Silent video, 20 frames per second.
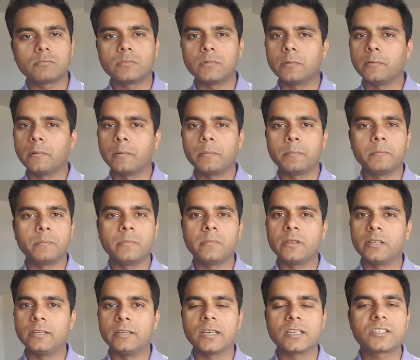the
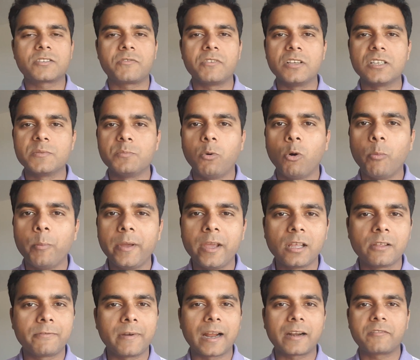industry is
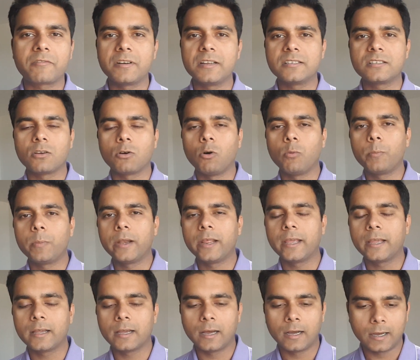booming, factories are
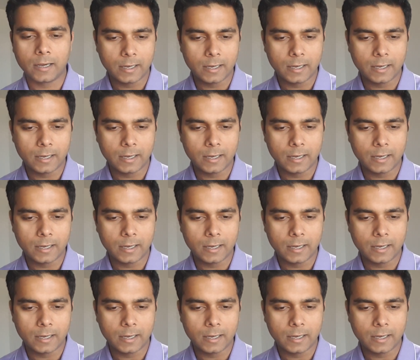opening,